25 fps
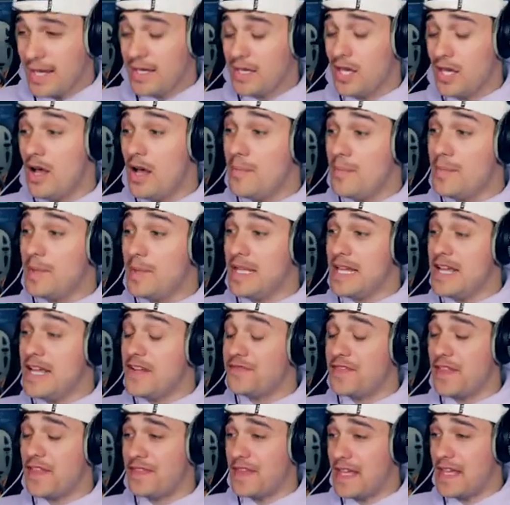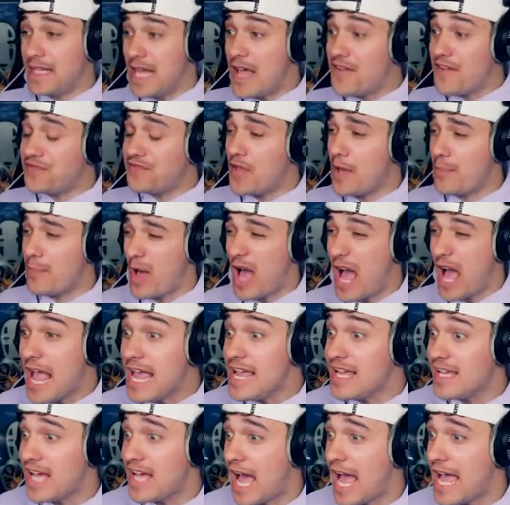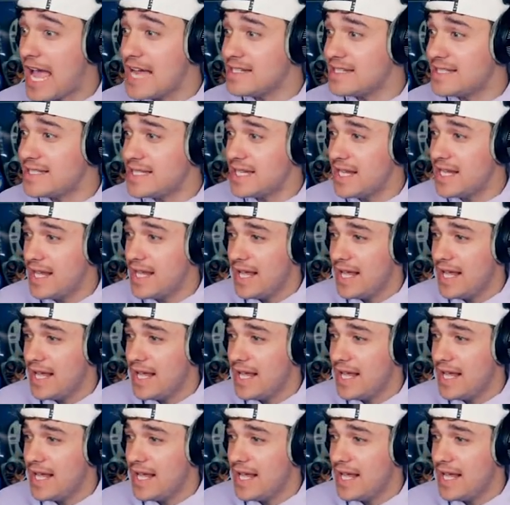I can't believe that they left her behind, guys!